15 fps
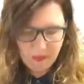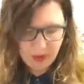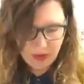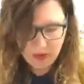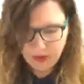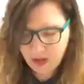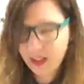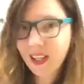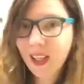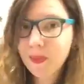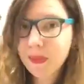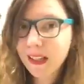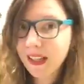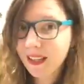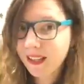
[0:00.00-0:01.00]
You'll see they
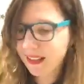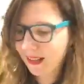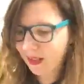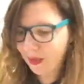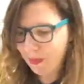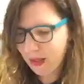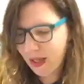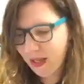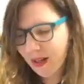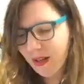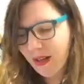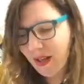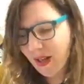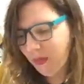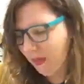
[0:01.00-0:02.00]
come in handy a little bit
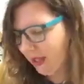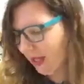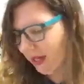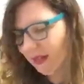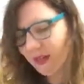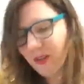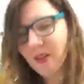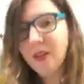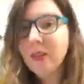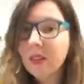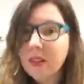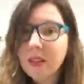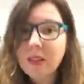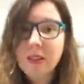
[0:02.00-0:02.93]
when we carry those in the